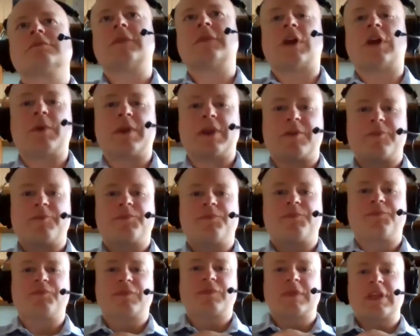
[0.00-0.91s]
there we are.
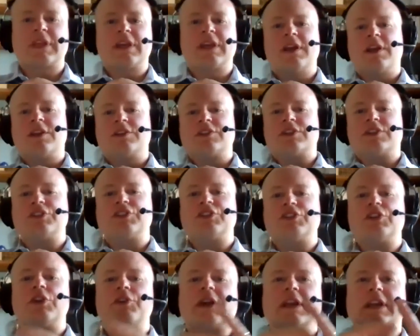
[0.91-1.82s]
So did
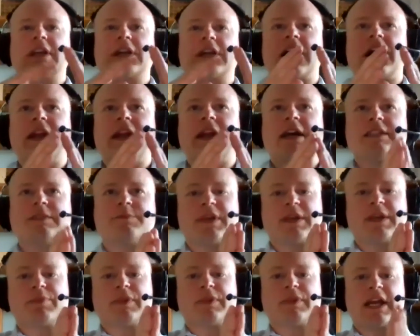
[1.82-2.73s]
you know that God has
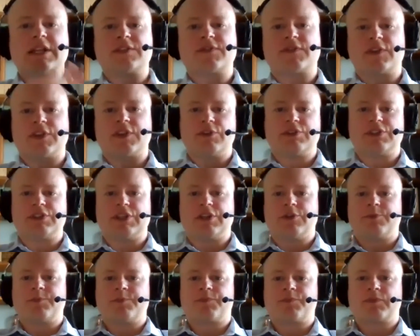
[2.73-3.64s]
big plans for you
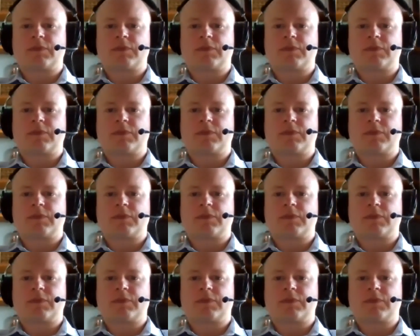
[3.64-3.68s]
too?